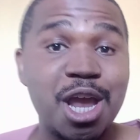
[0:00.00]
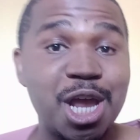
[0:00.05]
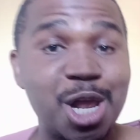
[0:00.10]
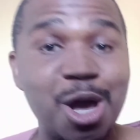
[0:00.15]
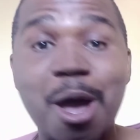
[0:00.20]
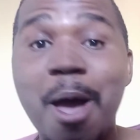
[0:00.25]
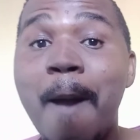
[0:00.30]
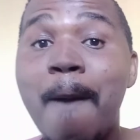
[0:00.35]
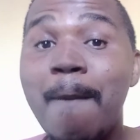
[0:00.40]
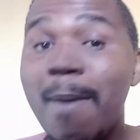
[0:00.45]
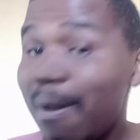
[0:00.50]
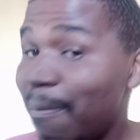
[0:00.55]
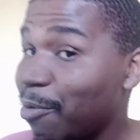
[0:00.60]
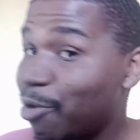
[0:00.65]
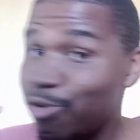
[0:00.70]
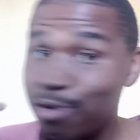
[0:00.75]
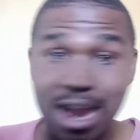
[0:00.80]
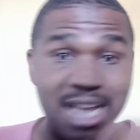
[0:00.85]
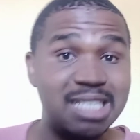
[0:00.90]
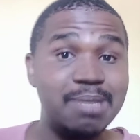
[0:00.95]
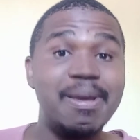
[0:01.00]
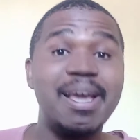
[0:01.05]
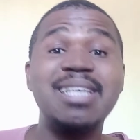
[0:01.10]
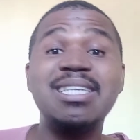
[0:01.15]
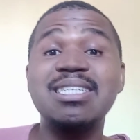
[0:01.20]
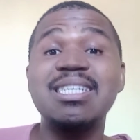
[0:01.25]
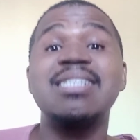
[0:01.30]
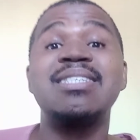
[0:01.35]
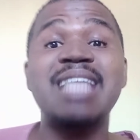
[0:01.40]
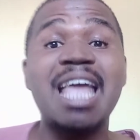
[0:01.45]
You know, we haven't crazy
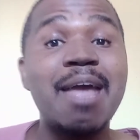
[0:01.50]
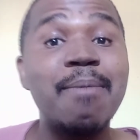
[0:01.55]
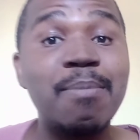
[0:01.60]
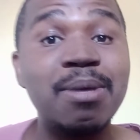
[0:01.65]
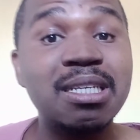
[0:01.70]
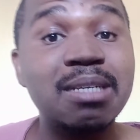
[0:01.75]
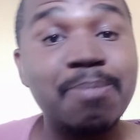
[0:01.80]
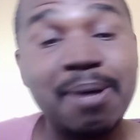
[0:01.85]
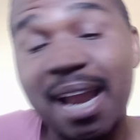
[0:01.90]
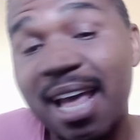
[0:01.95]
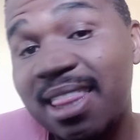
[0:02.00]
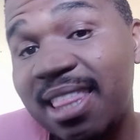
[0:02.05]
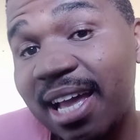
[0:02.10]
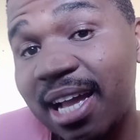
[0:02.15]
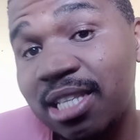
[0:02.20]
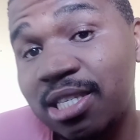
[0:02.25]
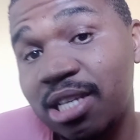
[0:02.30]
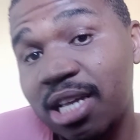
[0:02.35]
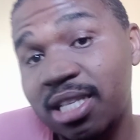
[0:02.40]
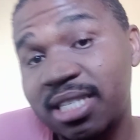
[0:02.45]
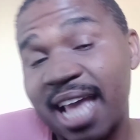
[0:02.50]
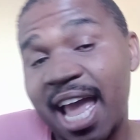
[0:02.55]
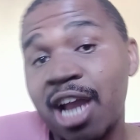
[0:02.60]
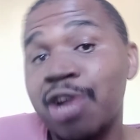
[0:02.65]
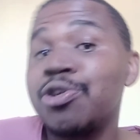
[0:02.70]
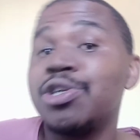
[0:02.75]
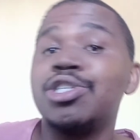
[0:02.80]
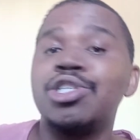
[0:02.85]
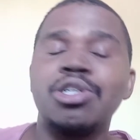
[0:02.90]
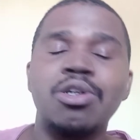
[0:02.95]
make such a statement, but I think it's
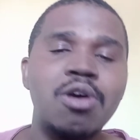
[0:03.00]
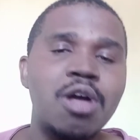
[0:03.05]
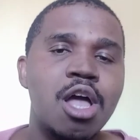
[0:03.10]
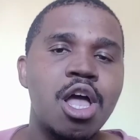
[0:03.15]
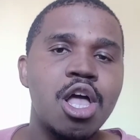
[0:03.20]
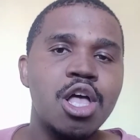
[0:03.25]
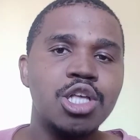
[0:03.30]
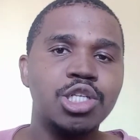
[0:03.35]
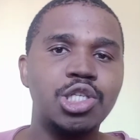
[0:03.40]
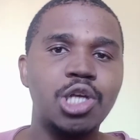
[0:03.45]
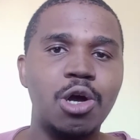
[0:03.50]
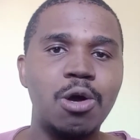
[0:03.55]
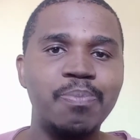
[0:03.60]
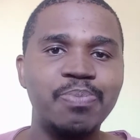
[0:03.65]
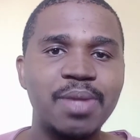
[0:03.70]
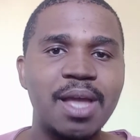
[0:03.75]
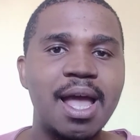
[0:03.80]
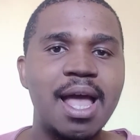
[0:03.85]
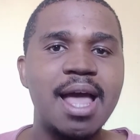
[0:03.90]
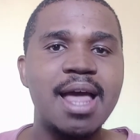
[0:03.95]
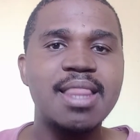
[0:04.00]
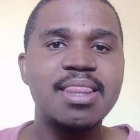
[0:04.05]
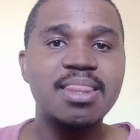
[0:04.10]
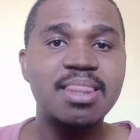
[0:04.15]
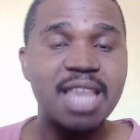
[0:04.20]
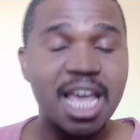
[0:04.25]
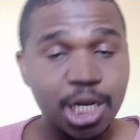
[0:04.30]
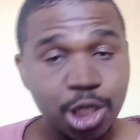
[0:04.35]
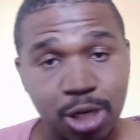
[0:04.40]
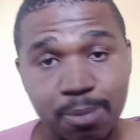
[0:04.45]
accurate. You know, so
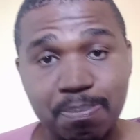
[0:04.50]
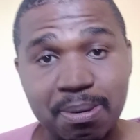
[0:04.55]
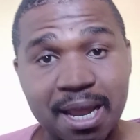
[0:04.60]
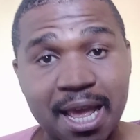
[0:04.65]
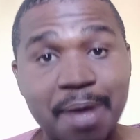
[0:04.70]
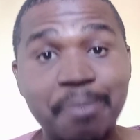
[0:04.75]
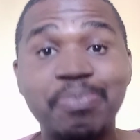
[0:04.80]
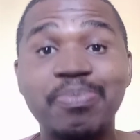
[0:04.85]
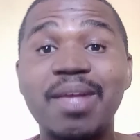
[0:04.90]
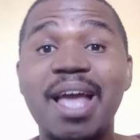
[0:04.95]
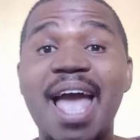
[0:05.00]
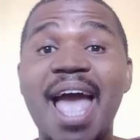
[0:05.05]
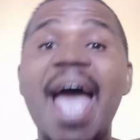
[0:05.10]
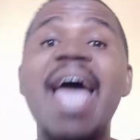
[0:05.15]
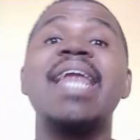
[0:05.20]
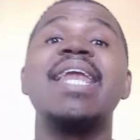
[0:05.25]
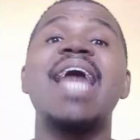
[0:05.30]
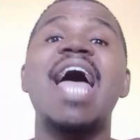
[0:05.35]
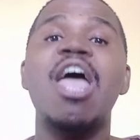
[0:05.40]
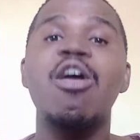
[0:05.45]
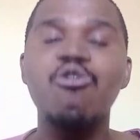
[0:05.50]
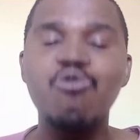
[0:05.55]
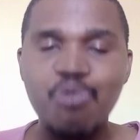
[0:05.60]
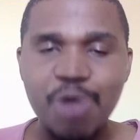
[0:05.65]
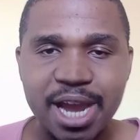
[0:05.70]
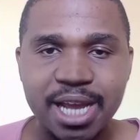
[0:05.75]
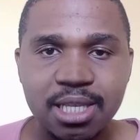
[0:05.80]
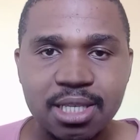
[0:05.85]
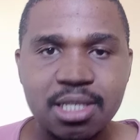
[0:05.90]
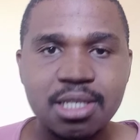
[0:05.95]
they should play. And I
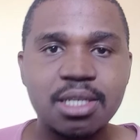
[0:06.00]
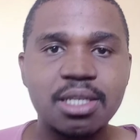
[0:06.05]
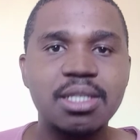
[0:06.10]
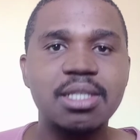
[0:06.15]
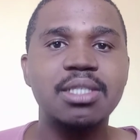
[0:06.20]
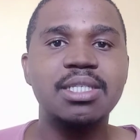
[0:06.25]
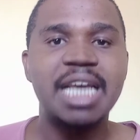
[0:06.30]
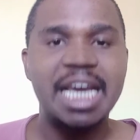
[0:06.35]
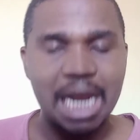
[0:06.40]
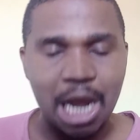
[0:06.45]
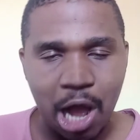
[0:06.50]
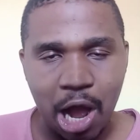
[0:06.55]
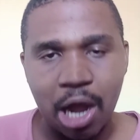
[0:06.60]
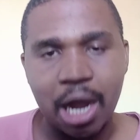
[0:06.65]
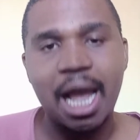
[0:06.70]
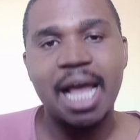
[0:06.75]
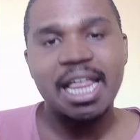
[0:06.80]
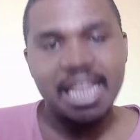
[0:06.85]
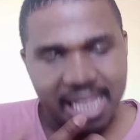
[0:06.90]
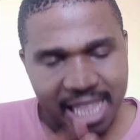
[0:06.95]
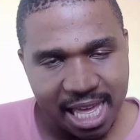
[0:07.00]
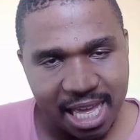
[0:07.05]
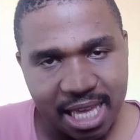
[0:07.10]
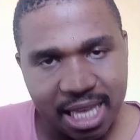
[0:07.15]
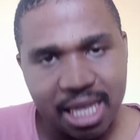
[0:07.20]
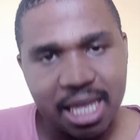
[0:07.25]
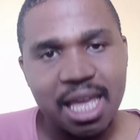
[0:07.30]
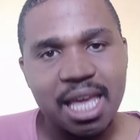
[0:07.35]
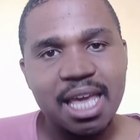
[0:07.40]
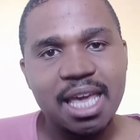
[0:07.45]
rate Ten Hag. I
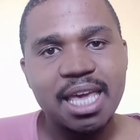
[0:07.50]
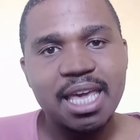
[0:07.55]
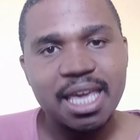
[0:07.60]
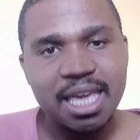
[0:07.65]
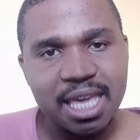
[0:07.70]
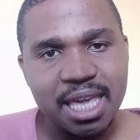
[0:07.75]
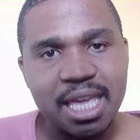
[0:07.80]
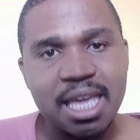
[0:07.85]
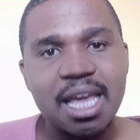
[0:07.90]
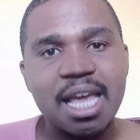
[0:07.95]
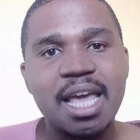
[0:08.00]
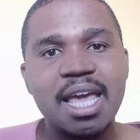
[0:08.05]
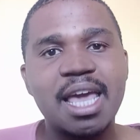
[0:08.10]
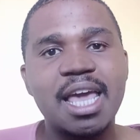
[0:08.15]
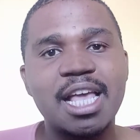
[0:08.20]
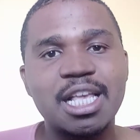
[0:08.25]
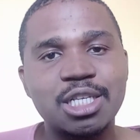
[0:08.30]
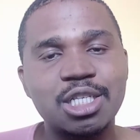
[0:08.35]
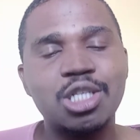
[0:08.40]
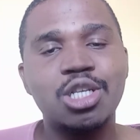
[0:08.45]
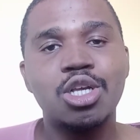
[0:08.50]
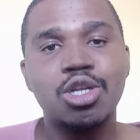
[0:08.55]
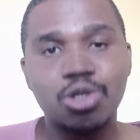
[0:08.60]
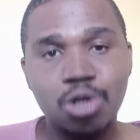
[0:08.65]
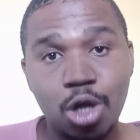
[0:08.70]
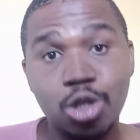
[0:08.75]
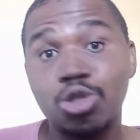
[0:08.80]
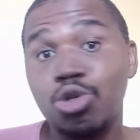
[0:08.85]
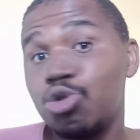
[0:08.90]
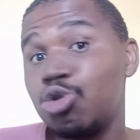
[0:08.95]
think he is
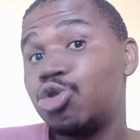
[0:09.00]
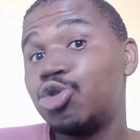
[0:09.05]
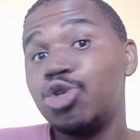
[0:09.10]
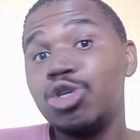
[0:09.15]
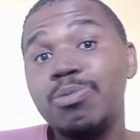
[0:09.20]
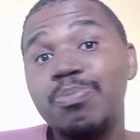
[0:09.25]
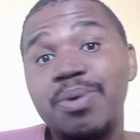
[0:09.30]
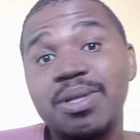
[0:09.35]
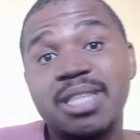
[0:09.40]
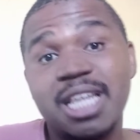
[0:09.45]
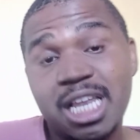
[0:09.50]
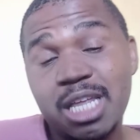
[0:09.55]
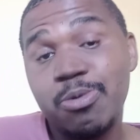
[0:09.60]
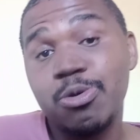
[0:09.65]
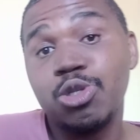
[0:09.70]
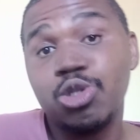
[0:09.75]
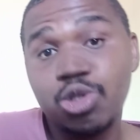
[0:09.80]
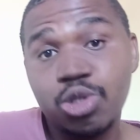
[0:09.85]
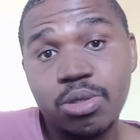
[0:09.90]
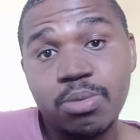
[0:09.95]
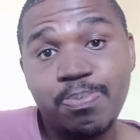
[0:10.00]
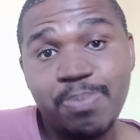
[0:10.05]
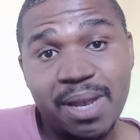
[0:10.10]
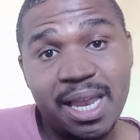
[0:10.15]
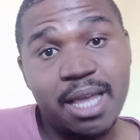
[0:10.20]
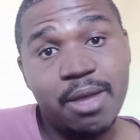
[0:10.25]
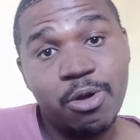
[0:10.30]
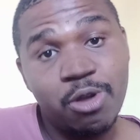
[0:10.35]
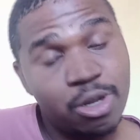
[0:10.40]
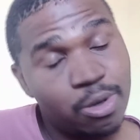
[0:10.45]
not so stupid that he would
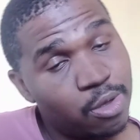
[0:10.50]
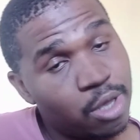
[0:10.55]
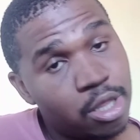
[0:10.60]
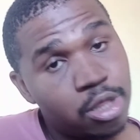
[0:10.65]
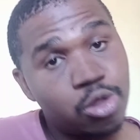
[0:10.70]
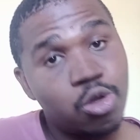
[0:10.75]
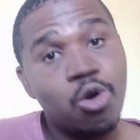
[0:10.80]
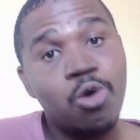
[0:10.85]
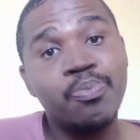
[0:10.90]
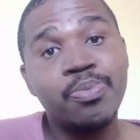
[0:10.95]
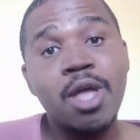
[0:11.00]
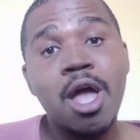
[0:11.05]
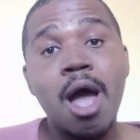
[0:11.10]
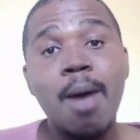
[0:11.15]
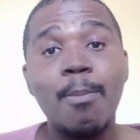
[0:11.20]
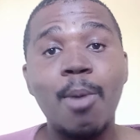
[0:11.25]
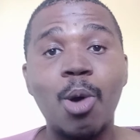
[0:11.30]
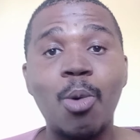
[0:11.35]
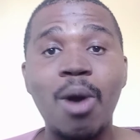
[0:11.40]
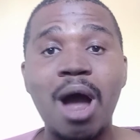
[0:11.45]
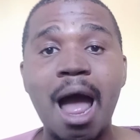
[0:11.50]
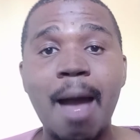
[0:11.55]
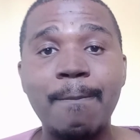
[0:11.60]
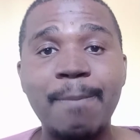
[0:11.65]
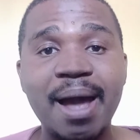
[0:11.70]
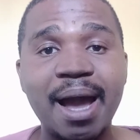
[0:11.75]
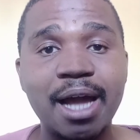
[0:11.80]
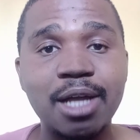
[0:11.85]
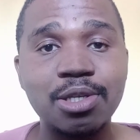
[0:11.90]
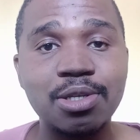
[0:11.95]
he'd throw Maguire
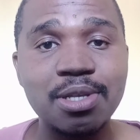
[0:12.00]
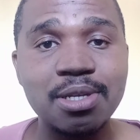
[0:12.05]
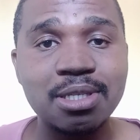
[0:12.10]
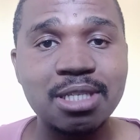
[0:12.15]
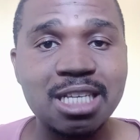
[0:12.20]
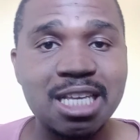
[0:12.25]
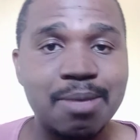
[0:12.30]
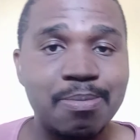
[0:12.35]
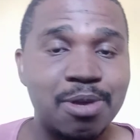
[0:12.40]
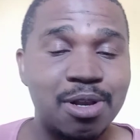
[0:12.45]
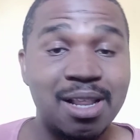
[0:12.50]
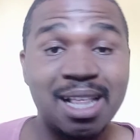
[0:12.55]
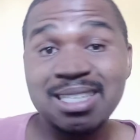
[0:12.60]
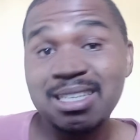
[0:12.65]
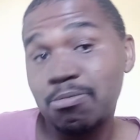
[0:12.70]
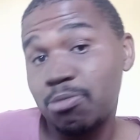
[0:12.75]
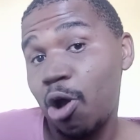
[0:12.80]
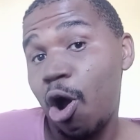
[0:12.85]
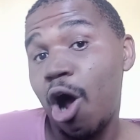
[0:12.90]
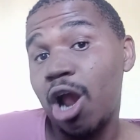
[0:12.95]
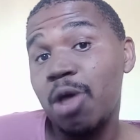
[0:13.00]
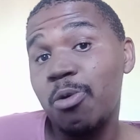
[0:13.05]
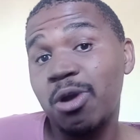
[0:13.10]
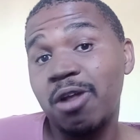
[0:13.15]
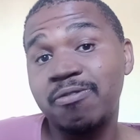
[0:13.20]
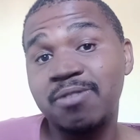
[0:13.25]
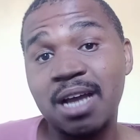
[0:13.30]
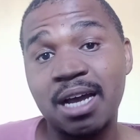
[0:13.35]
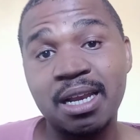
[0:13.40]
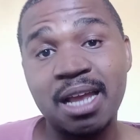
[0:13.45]
back into his team. You know, that's something Ole
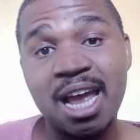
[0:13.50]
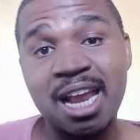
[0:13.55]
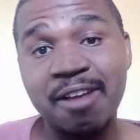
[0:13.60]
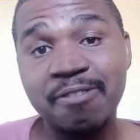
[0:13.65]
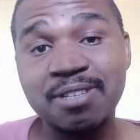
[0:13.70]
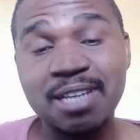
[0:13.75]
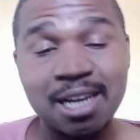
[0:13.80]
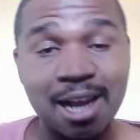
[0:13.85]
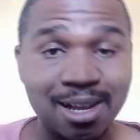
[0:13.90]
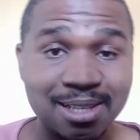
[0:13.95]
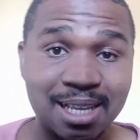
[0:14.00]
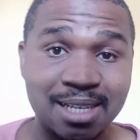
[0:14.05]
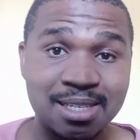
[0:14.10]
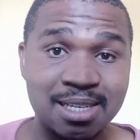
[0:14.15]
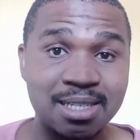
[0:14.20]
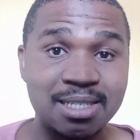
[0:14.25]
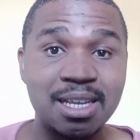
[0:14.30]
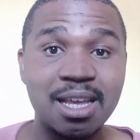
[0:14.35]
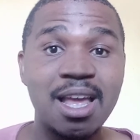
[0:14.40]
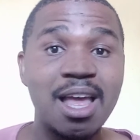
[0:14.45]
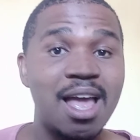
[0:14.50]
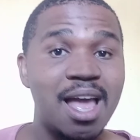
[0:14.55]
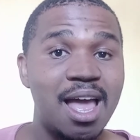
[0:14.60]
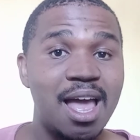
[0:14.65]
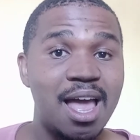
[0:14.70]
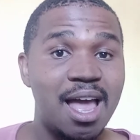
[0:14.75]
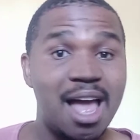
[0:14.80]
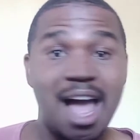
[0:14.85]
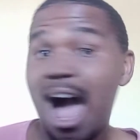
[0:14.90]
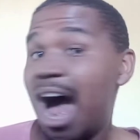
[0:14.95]
would have done. And if Ten Hag does it,
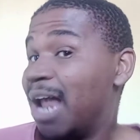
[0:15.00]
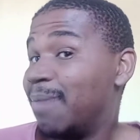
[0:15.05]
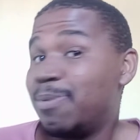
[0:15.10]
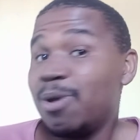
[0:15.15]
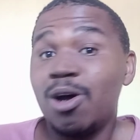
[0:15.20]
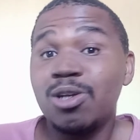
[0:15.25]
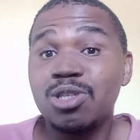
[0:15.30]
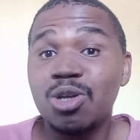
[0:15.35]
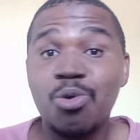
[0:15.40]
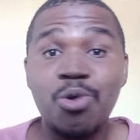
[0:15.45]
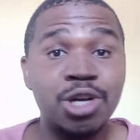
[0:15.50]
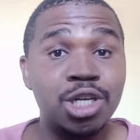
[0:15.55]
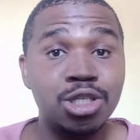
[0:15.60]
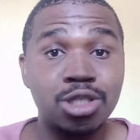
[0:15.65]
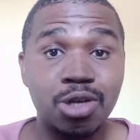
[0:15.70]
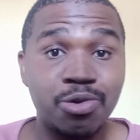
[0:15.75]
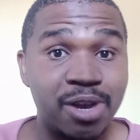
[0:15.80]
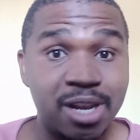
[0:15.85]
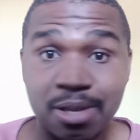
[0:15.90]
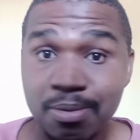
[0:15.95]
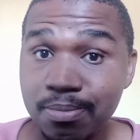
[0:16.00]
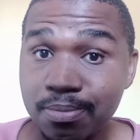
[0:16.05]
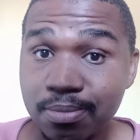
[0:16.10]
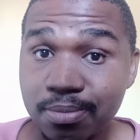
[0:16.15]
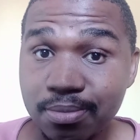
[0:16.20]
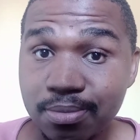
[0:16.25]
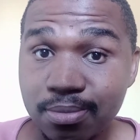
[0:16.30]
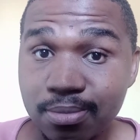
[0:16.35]
I'll be asking questions already.